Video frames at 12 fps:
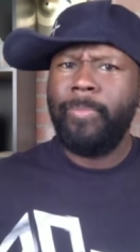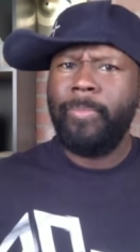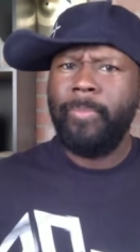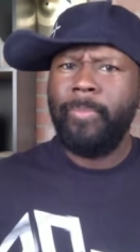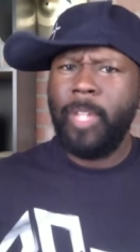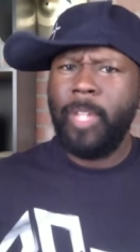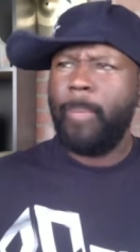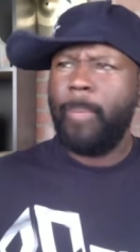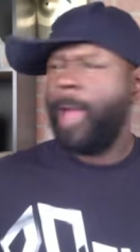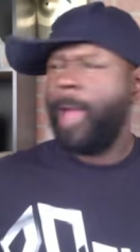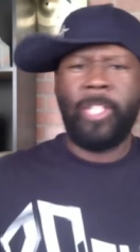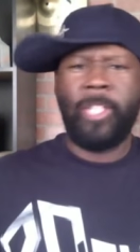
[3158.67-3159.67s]
You
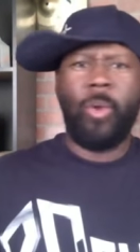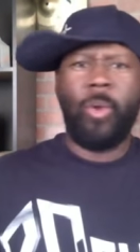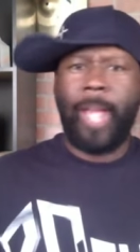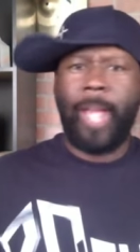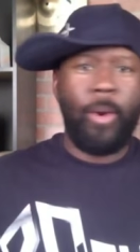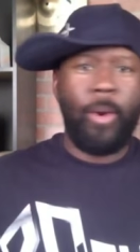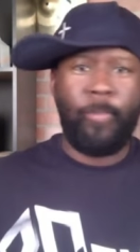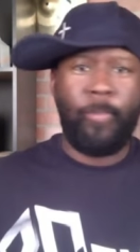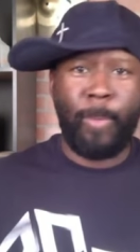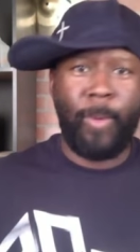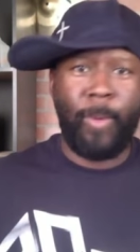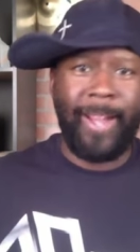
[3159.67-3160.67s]
know, historically, I don't know if
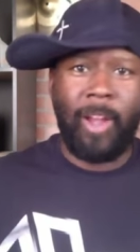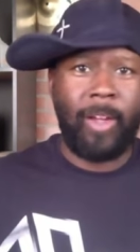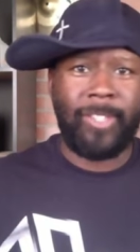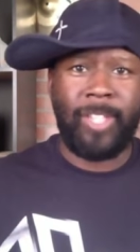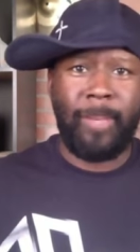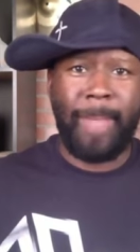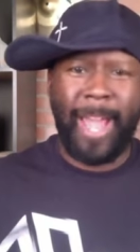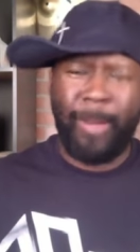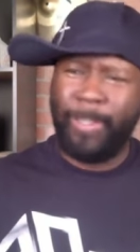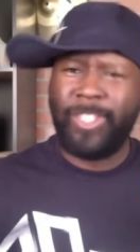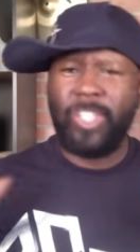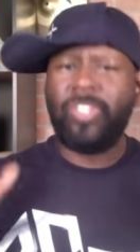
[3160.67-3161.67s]
people ride donkeys in the battle,
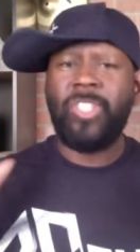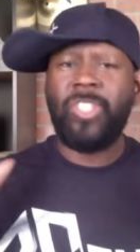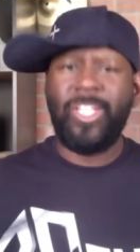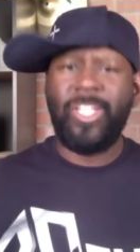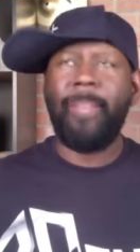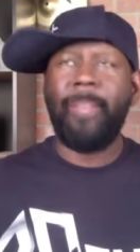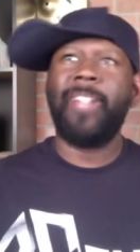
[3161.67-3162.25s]
but just just thinking about it,